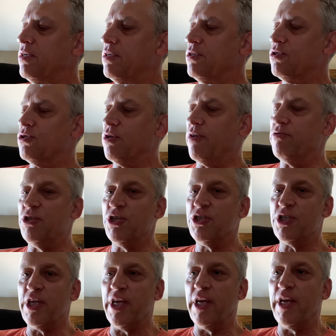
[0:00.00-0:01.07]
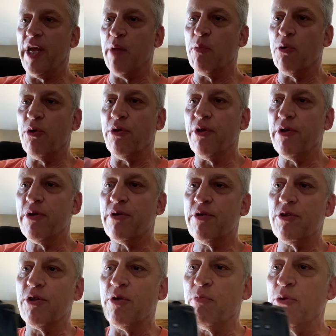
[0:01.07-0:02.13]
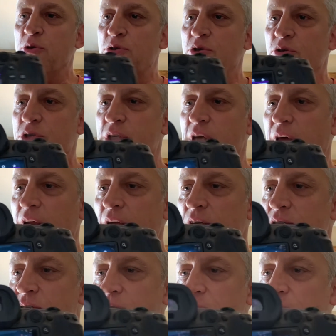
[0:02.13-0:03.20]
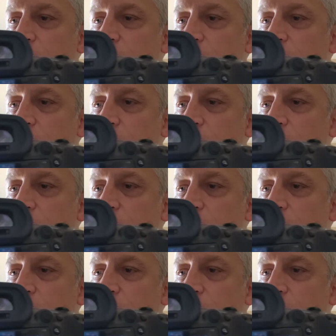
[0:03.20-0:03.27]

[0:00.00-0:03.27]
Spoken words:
So I've just enabled the Bluetooth settings.